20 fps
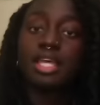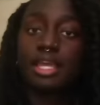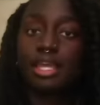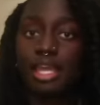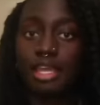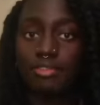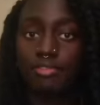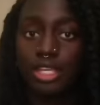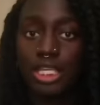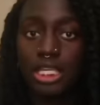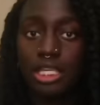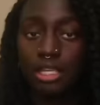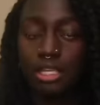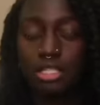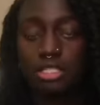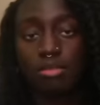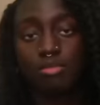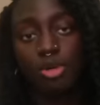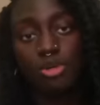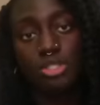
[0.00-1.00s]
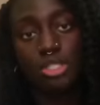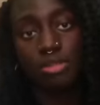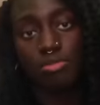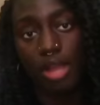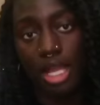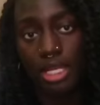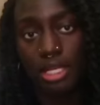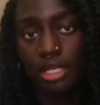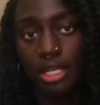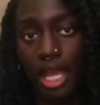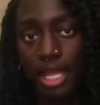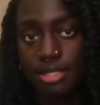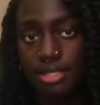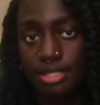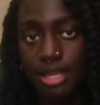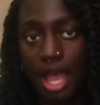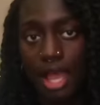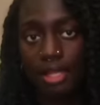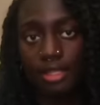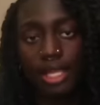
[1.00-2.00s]
AAVE is a mostly
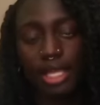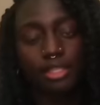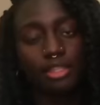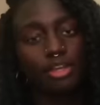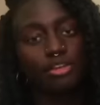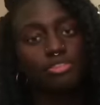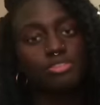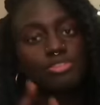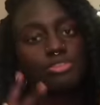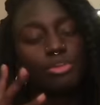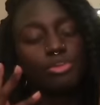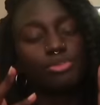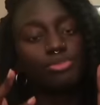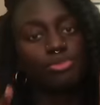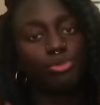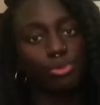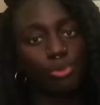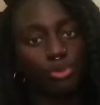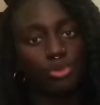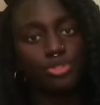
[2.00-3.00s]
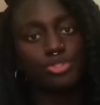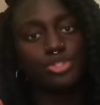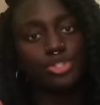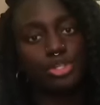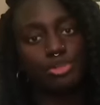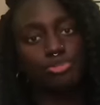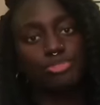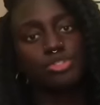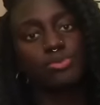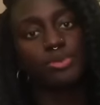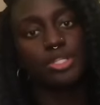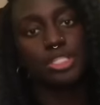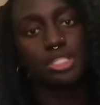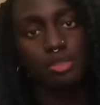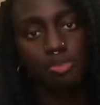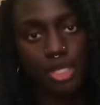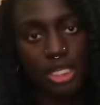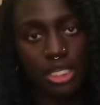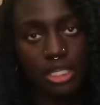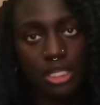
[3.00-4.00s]
recognized dialect, there are certain rules used when
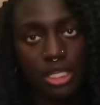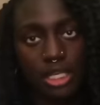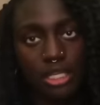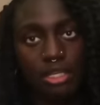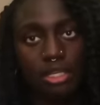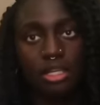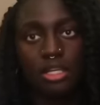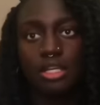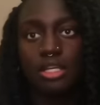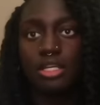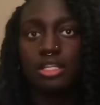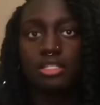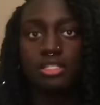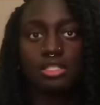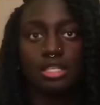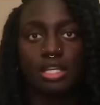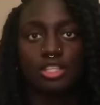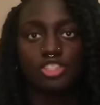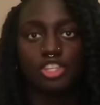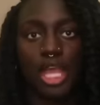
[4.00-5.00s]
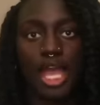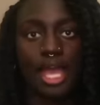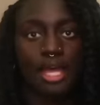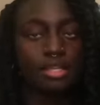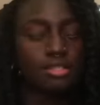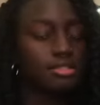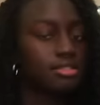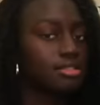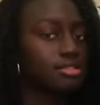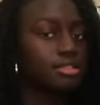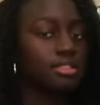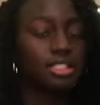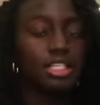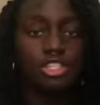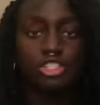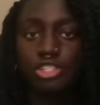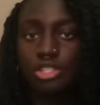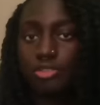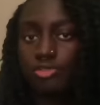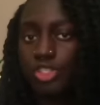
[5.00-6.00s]
speaking it, such as the
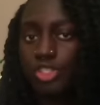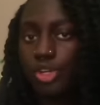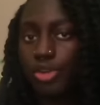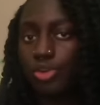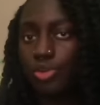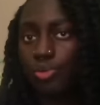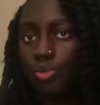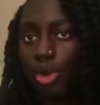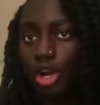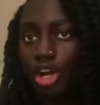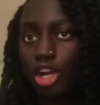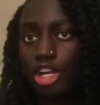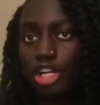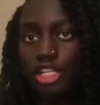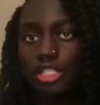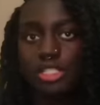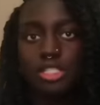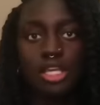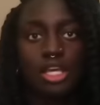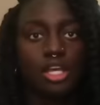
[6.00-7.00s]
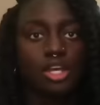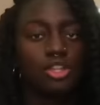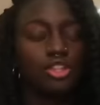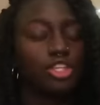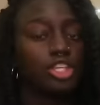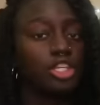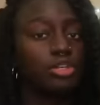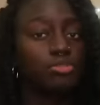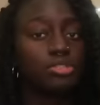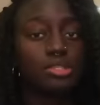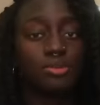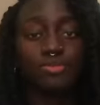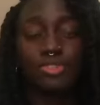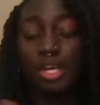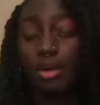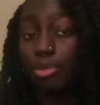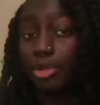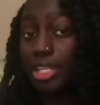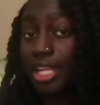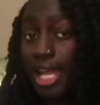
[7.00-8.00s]
deletion of certain words, the use of
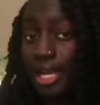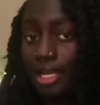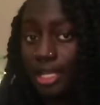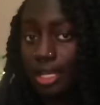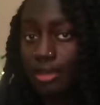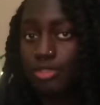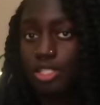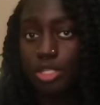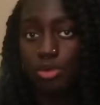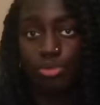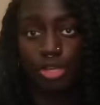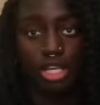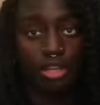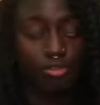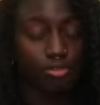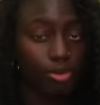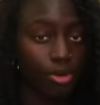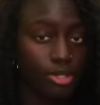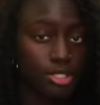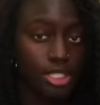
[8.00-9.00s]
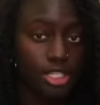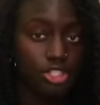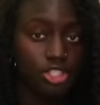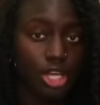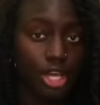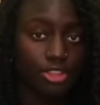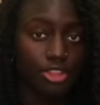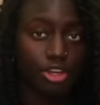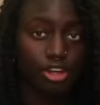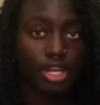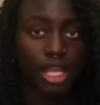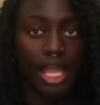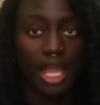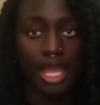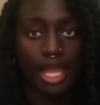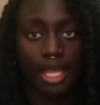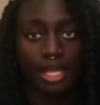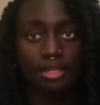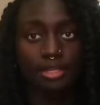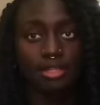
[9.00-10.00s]
double negatives to reinforce each other,
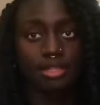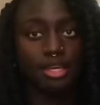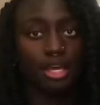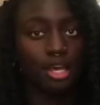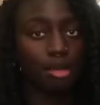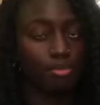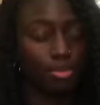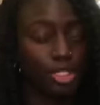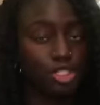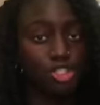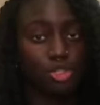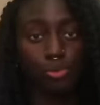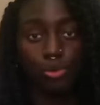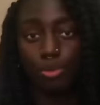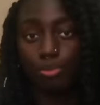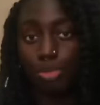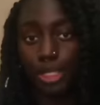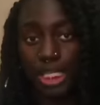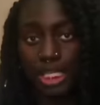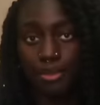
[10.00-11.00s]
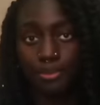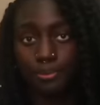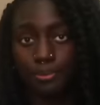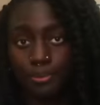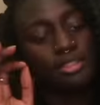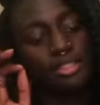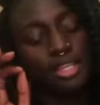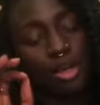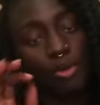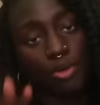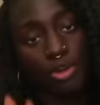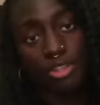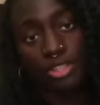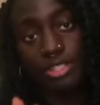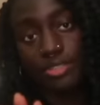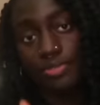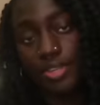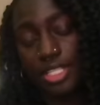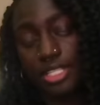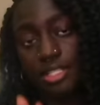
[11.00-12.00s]
and the habitual B. Now, where
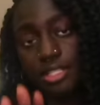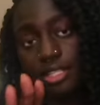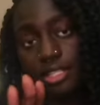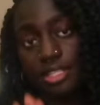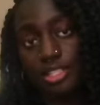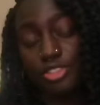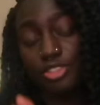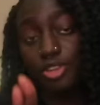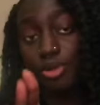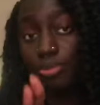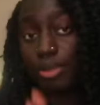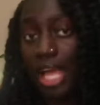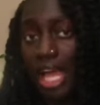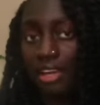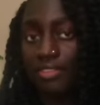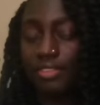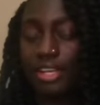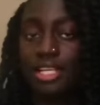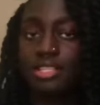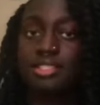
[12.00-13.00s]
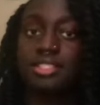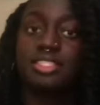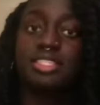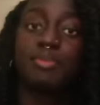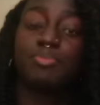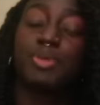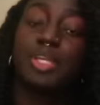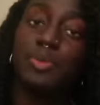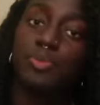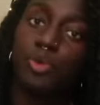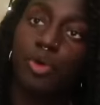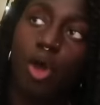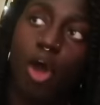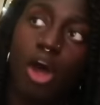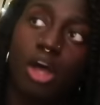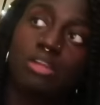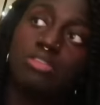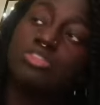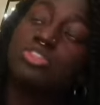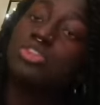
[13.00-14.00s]
this fits into digital blackface is that people
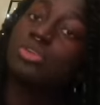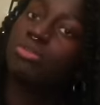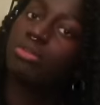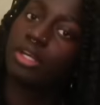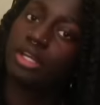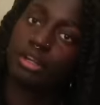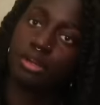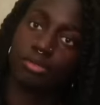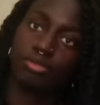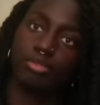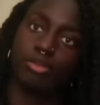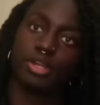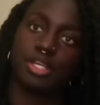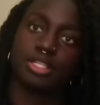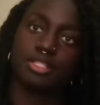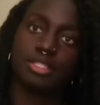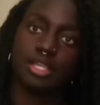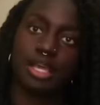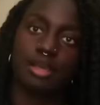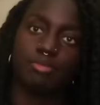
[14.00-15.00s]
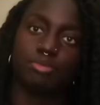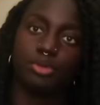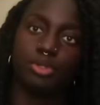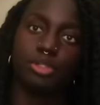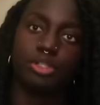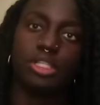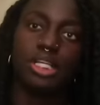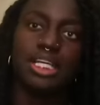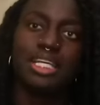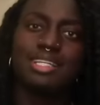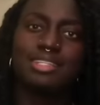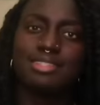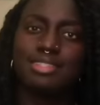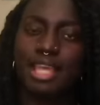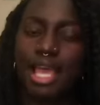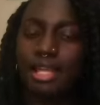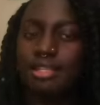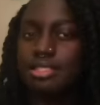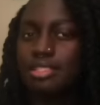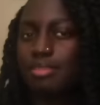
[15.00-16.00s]
on Twitter, for example,
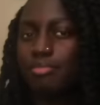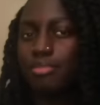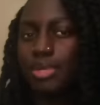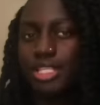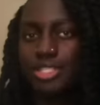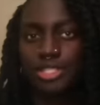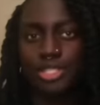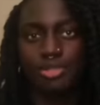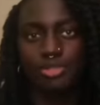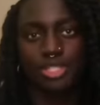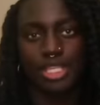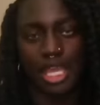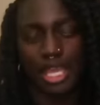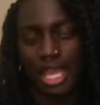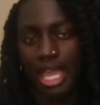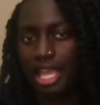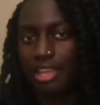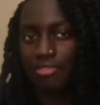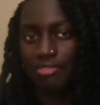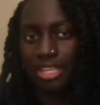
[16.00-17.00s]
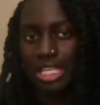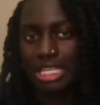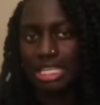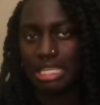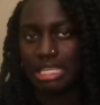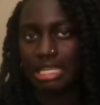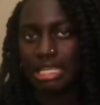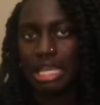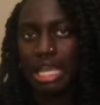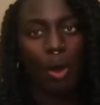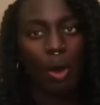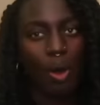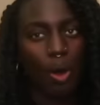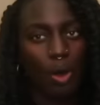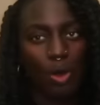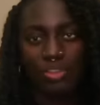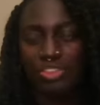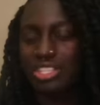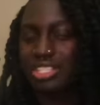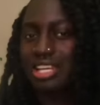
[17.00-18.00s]
tend to misuse AAVE
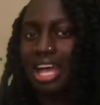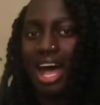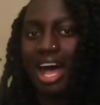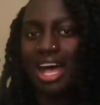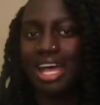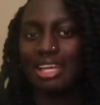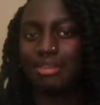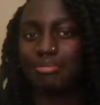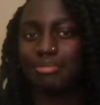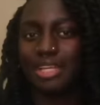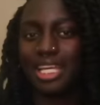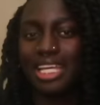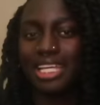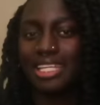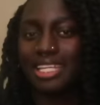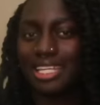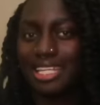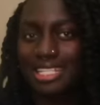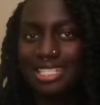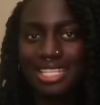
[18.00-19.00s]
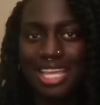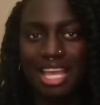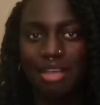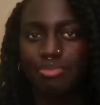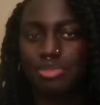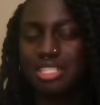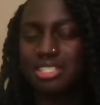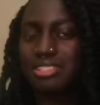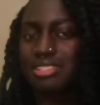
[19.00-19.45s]
all the time in an attempt to